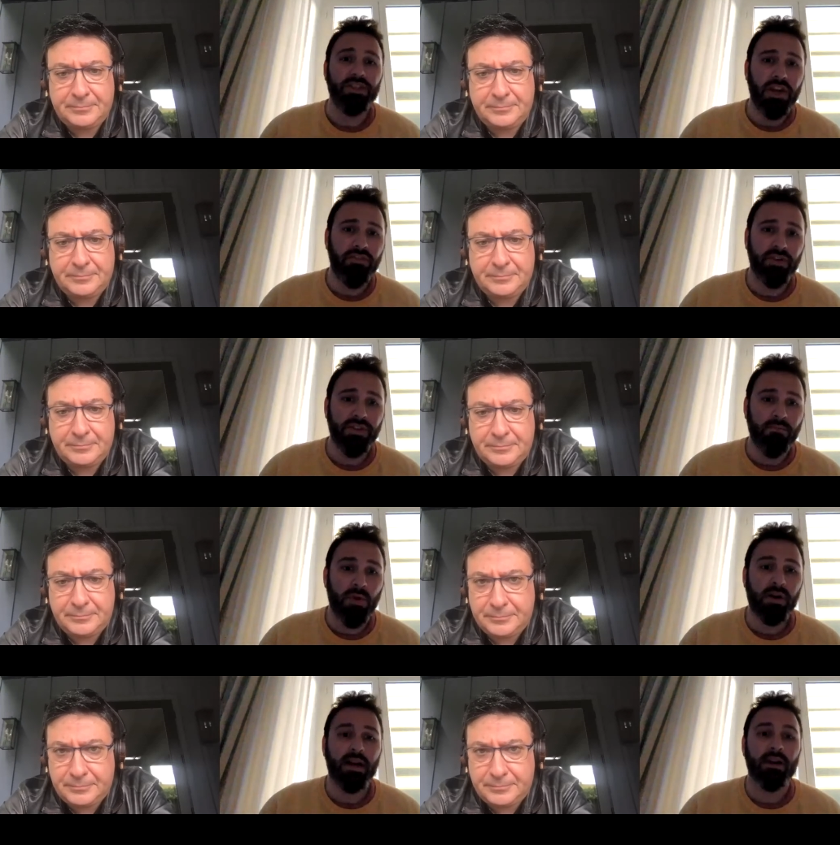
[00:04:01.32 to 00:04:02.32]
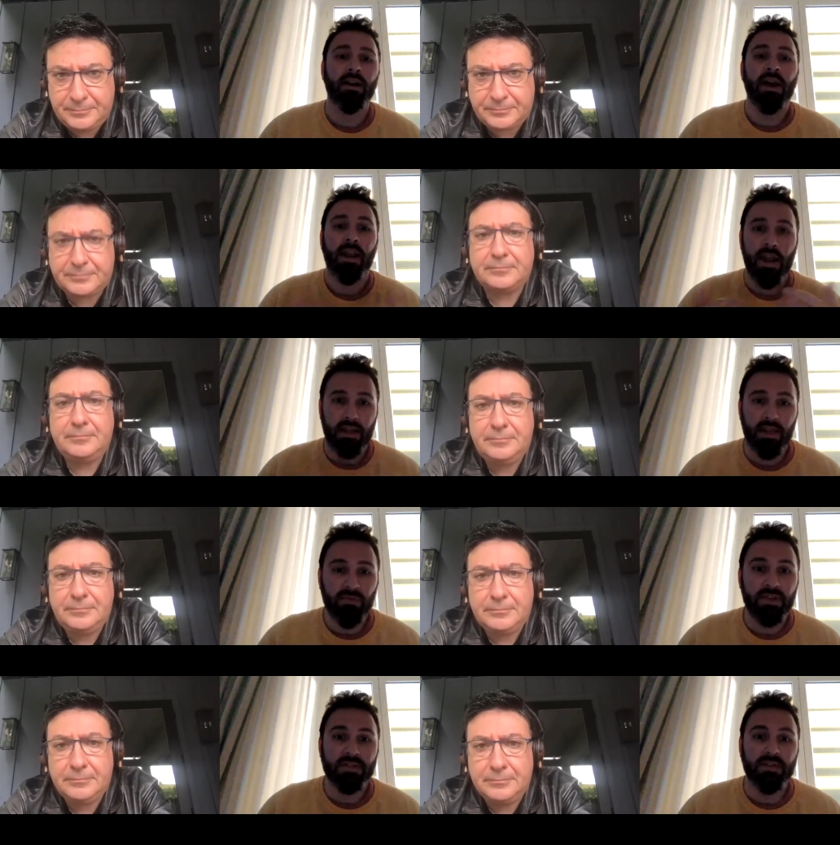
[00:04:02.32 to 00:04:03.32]
Speaker 1: Jeffrey De Morgan, Cary
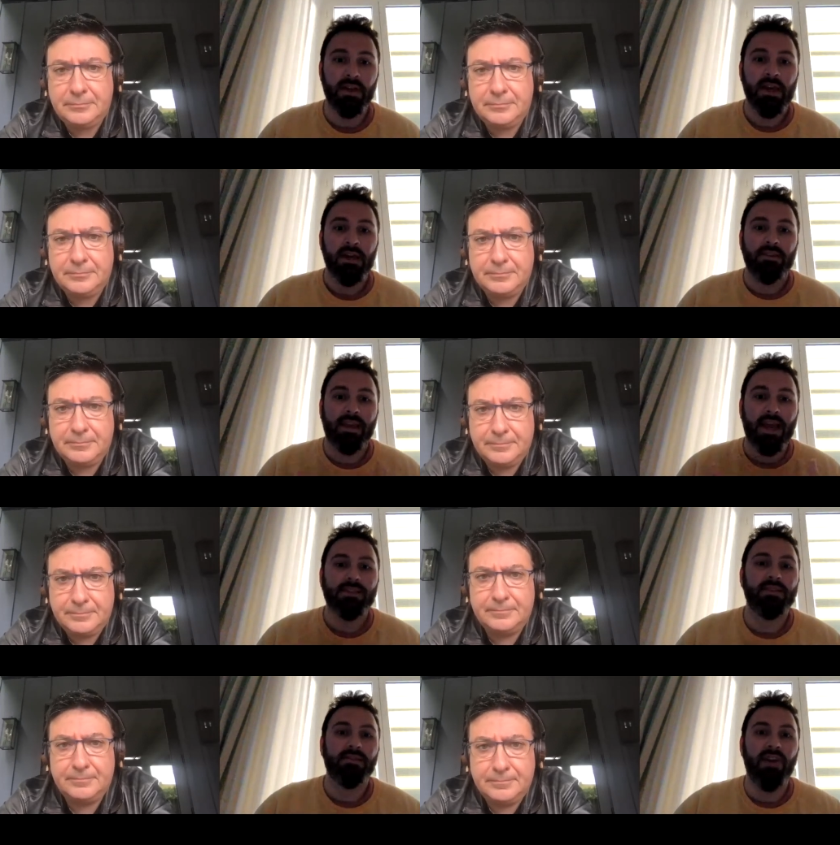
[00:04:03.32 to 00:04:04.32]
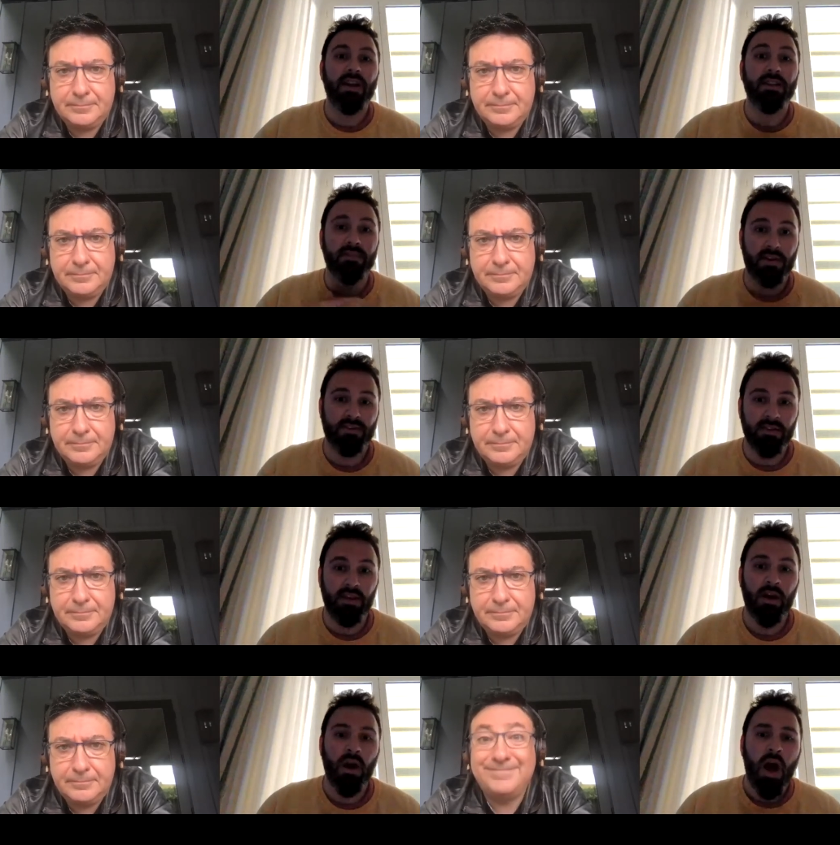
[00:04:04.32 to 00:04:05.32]
Elwes, the cast is very interesting.
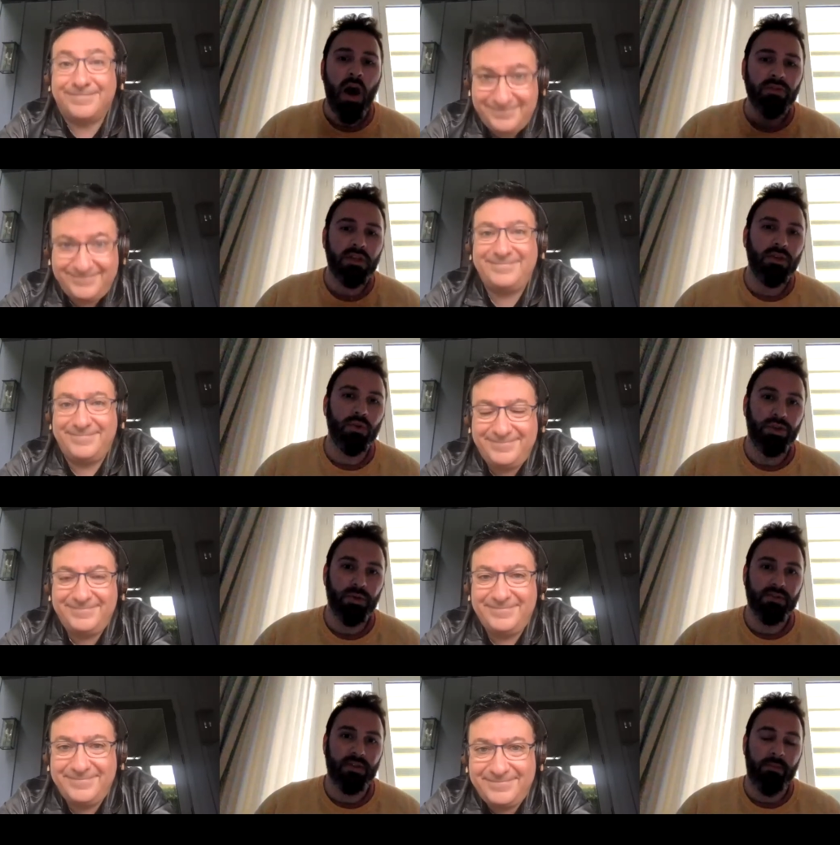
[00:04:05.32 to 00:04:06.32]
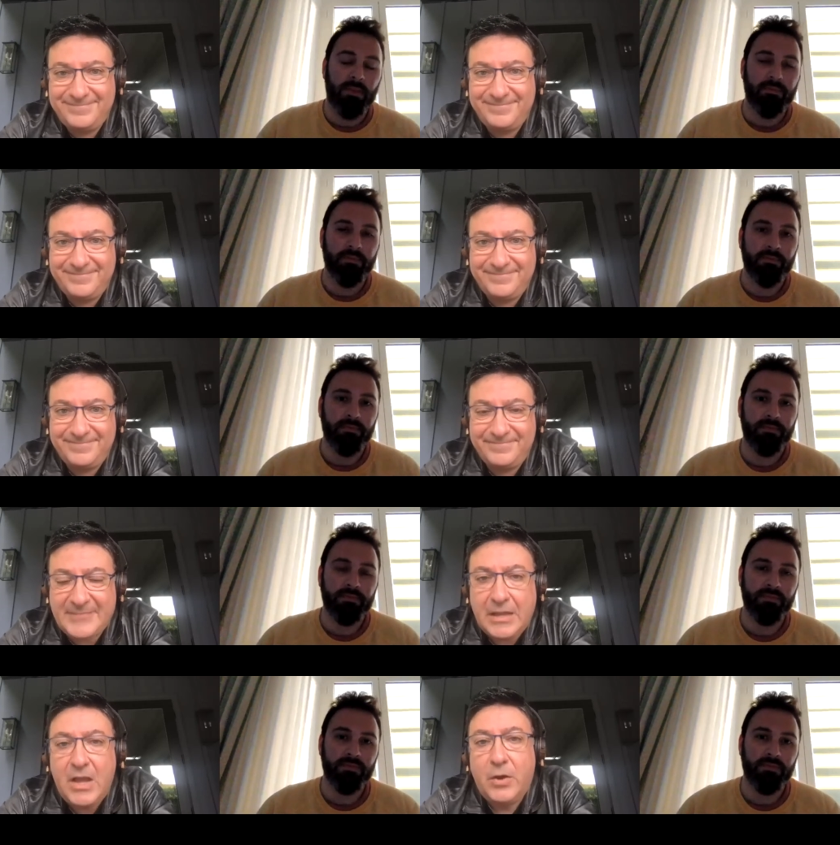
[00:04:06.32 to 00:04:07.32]
How did you choose them?
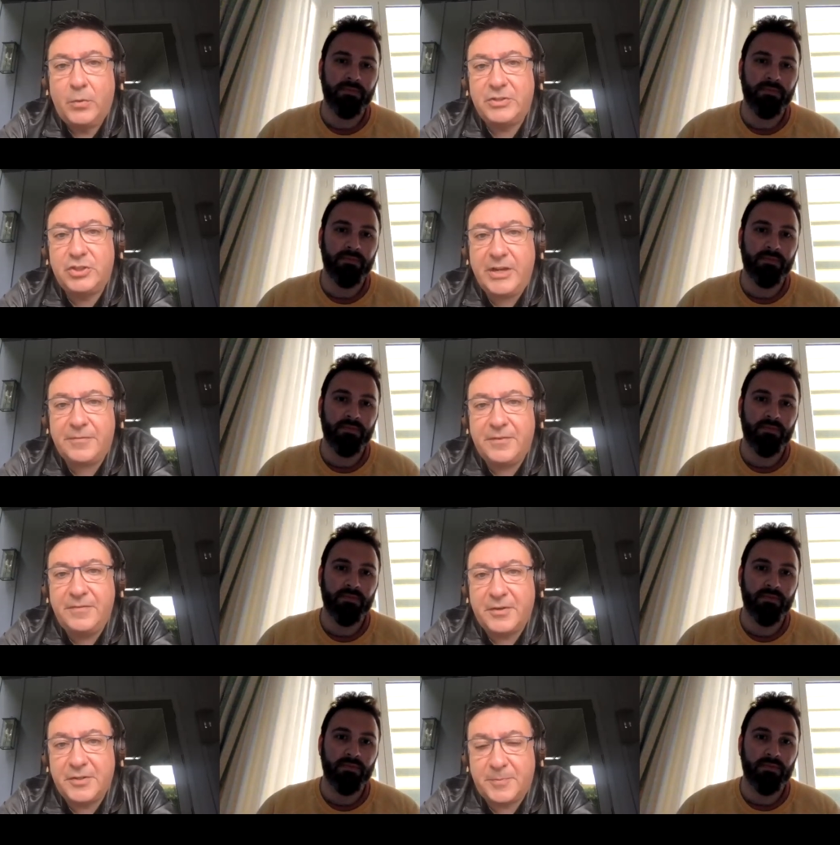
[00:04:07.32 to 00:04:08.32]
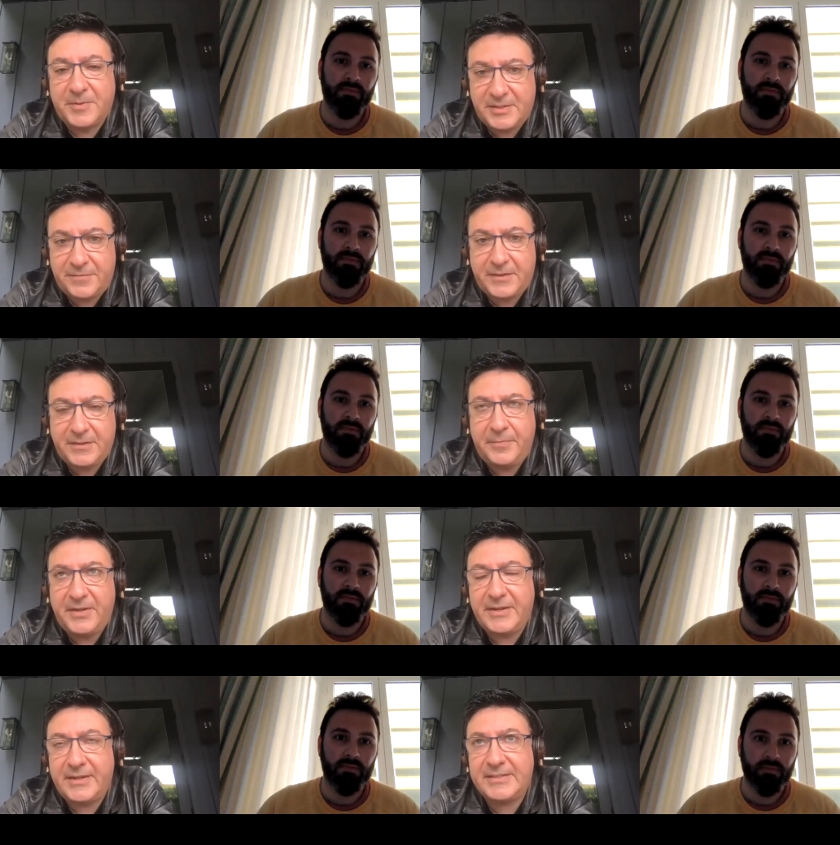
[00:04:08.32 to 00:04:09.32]
Speaker 2: Well, Jeffrey very specifically,
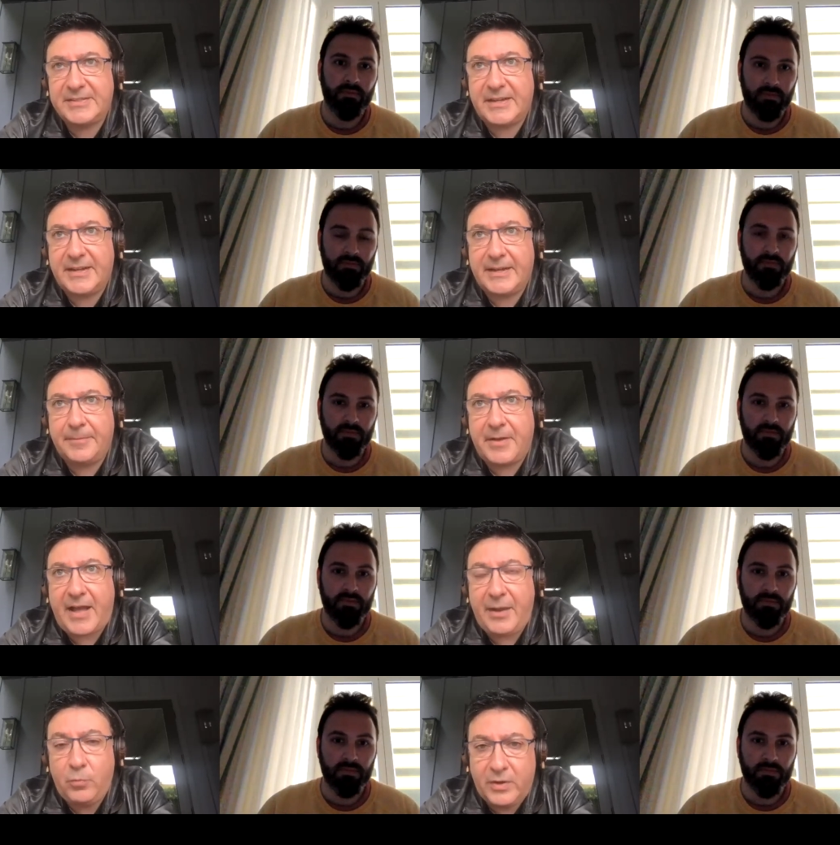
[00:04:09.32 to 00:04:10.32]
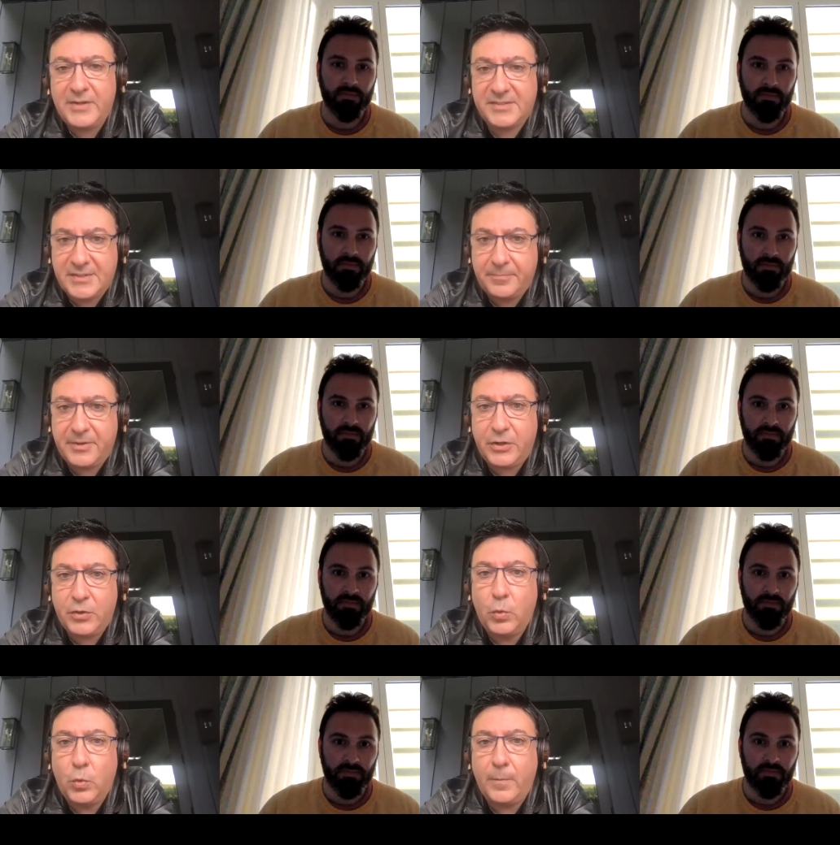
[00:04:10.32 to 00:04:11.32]
because I wanted somebody
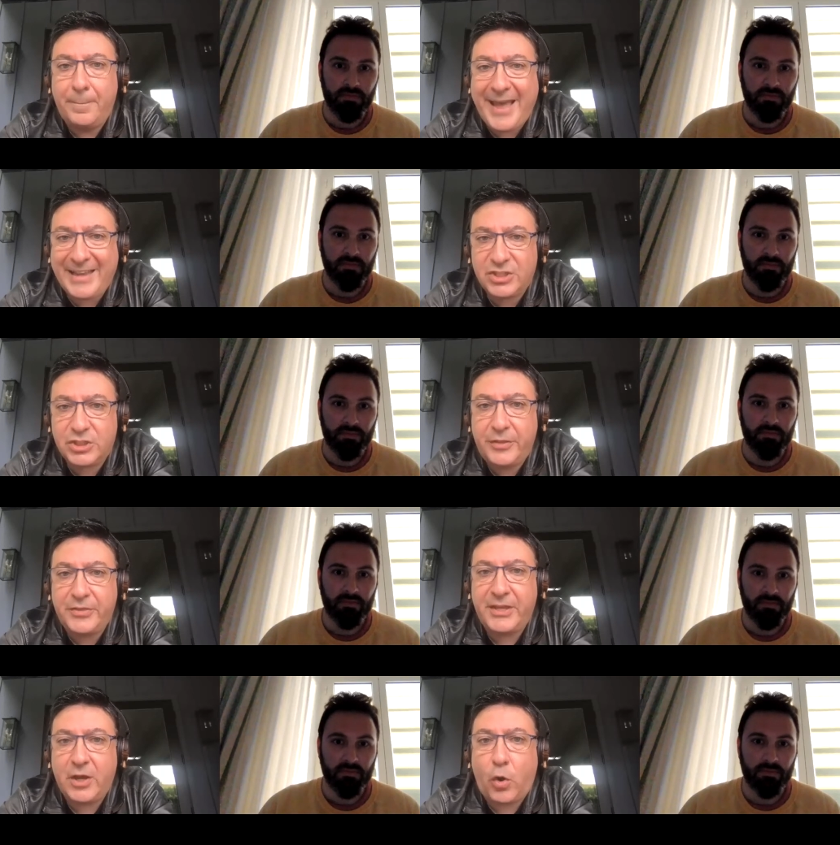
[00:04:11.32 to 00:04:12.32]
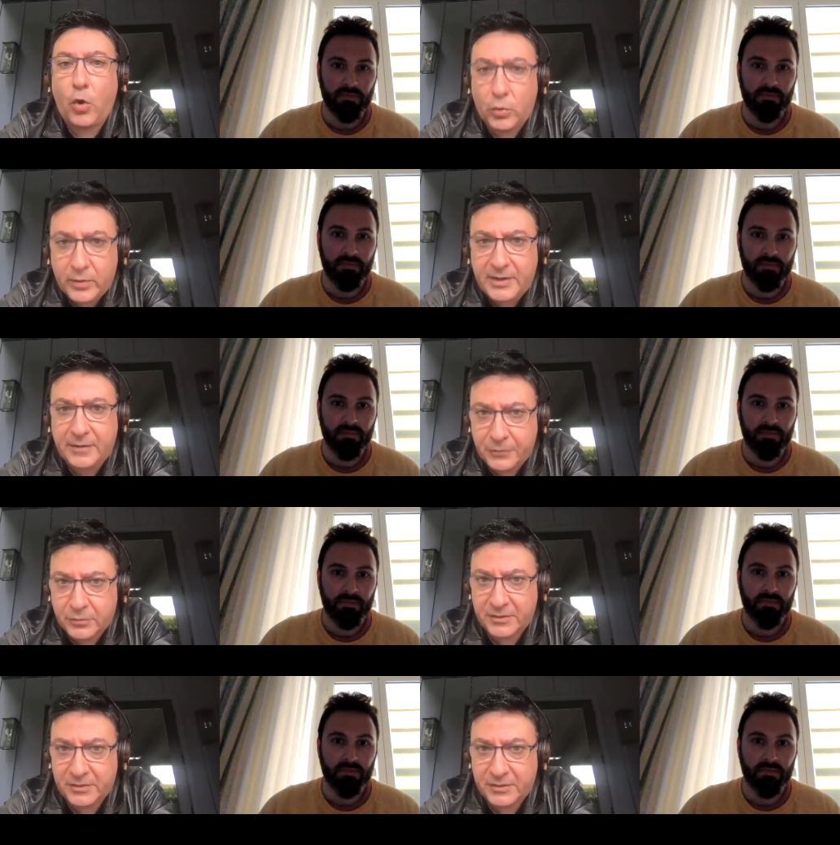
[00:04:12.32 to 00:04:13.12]
who matched the aura of Kirk